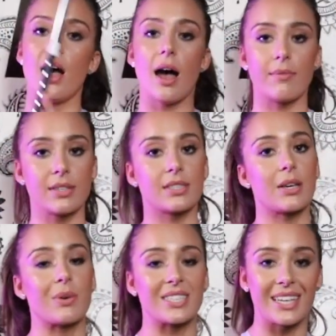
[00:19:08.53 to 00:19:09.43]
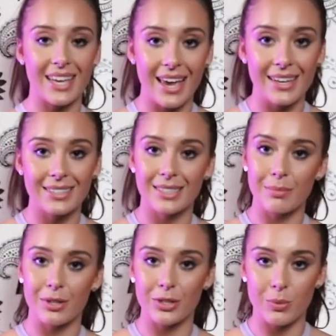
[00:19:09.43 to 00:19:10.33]
Obviously, once again,
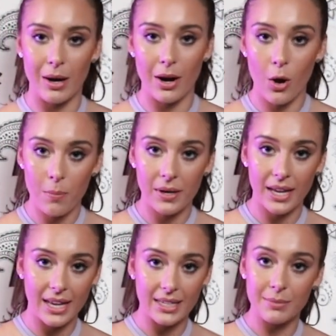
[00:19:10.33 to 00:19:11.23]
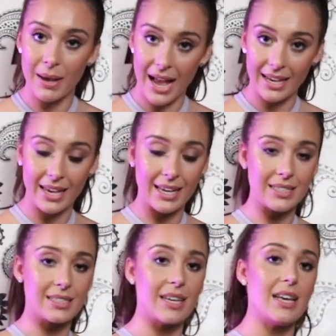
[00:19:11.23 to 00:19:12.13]
similar to our open hand,
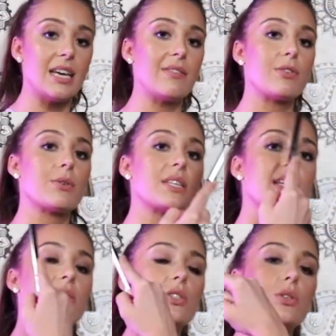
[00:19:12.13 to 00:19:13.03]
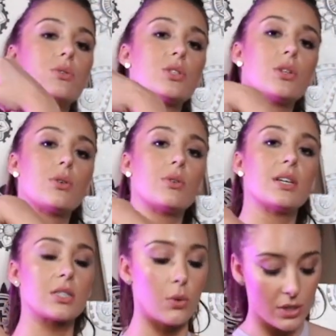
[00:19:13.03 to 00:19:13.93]
backhand, if you release too soon,
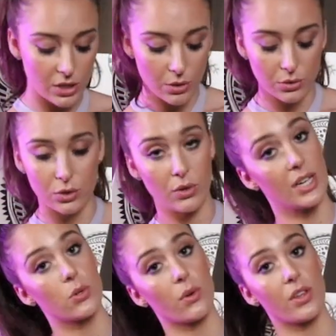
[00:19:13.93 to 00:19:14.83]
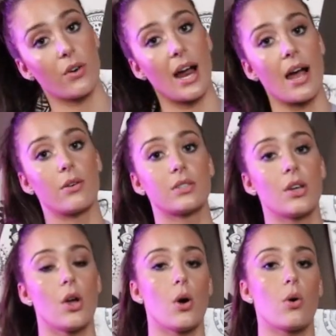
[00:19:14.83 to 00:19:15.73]
it's going to go straight toward the ground,
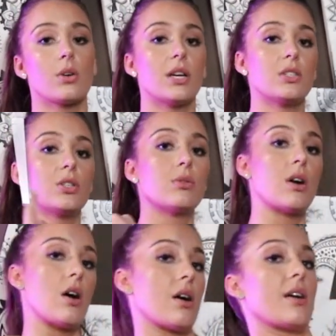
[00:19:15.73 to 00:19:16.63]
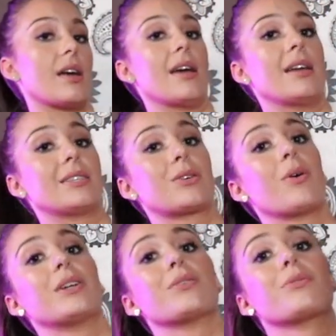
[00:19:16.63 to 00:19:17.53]
hold on too long, and it's
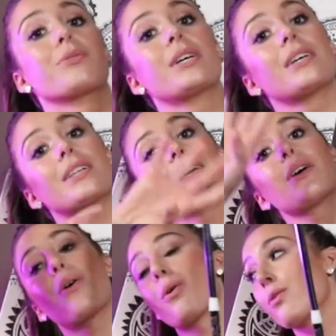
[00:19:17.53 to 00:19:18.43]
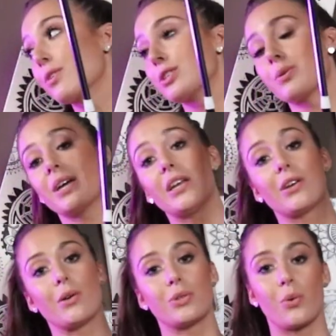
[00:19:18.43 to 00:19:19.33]
going to really overdo it
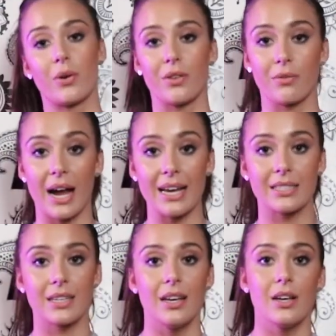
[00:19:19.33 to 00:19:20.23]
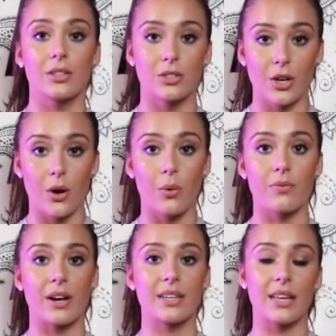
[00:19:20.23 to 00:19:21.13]
and go toward the right. So
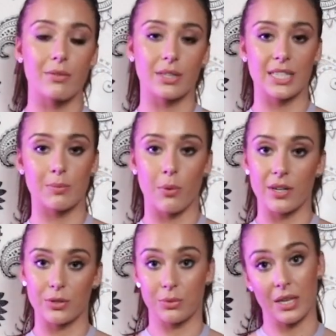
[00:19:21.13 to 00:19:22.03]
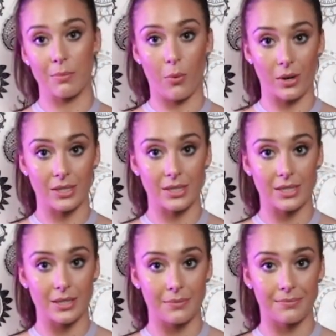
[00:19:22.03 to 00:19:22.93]
finding that release point is really
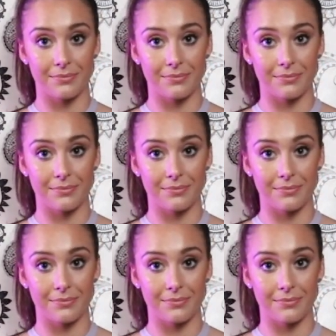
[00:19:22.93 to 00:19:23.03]
important.